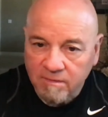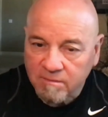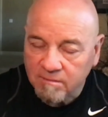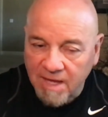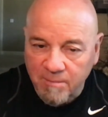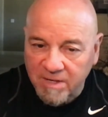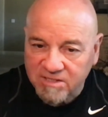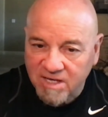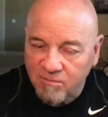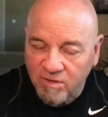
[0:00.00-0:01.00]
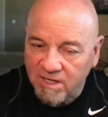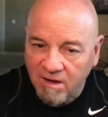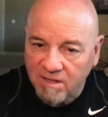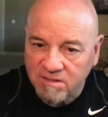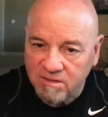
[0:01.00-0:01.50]
That may sound really
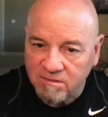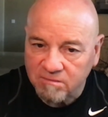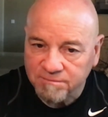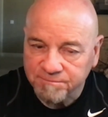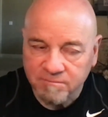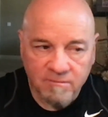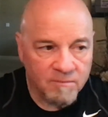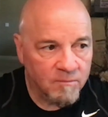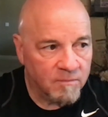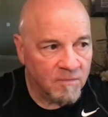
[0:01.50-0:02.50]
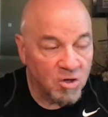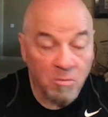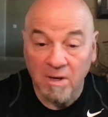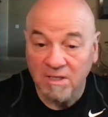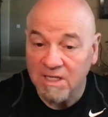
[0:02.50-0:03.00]
odd to you. You
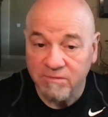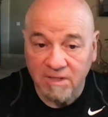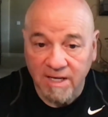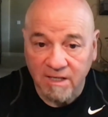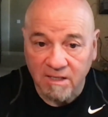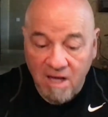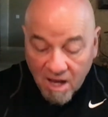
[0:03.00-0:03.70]
might not even like it.